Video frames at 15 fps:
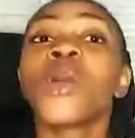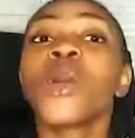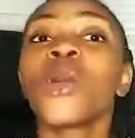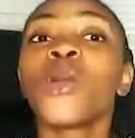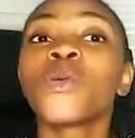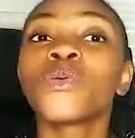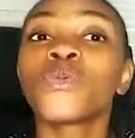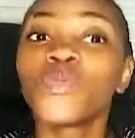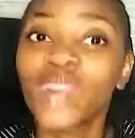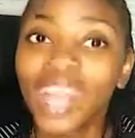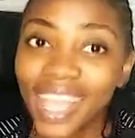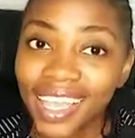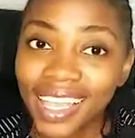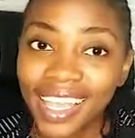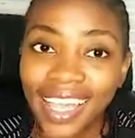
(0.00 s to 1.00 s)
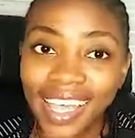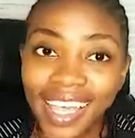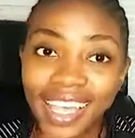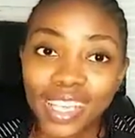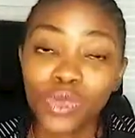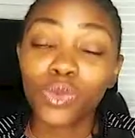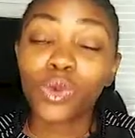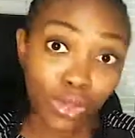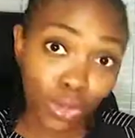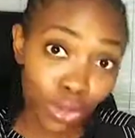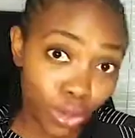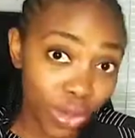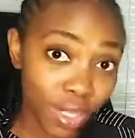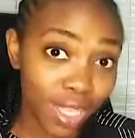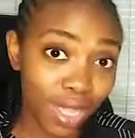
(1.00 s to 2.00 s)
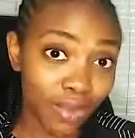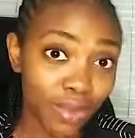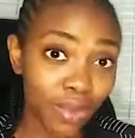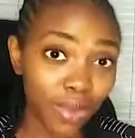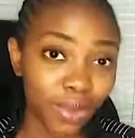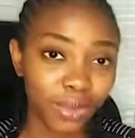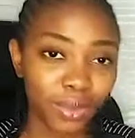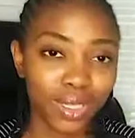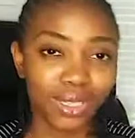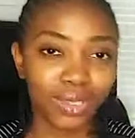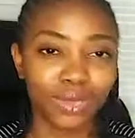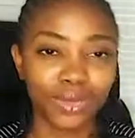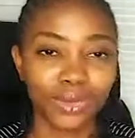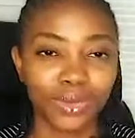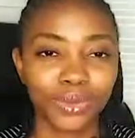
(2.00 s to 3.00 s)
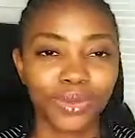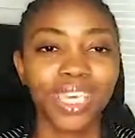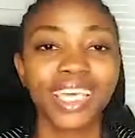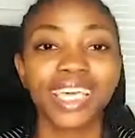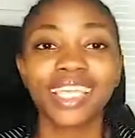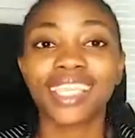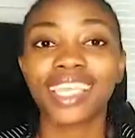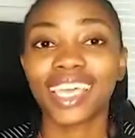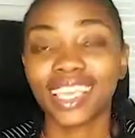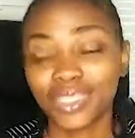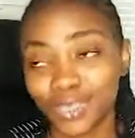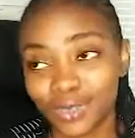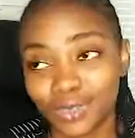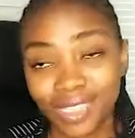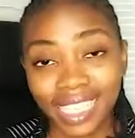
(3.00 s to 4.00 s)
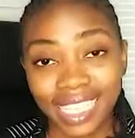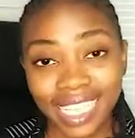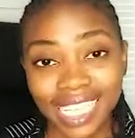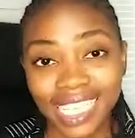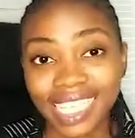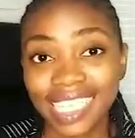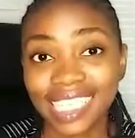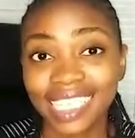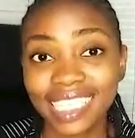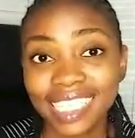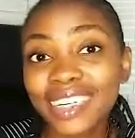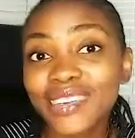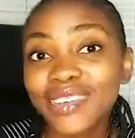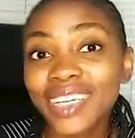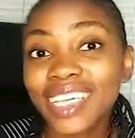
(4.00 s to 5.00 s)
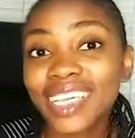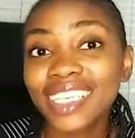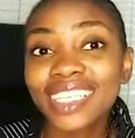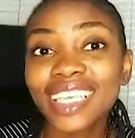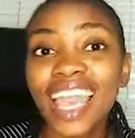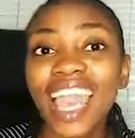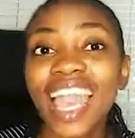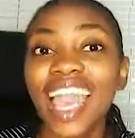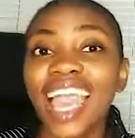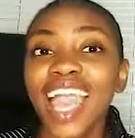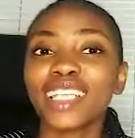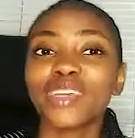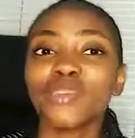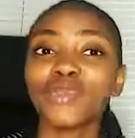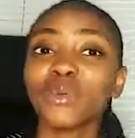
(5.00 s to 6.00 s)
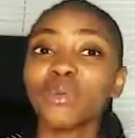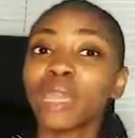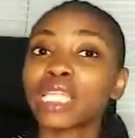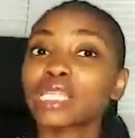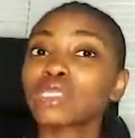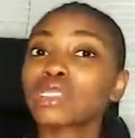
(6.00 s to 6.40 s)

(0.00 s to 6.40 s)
All right, guys, we're 2 steps closer to the end of this LinkedIn series. And if you made it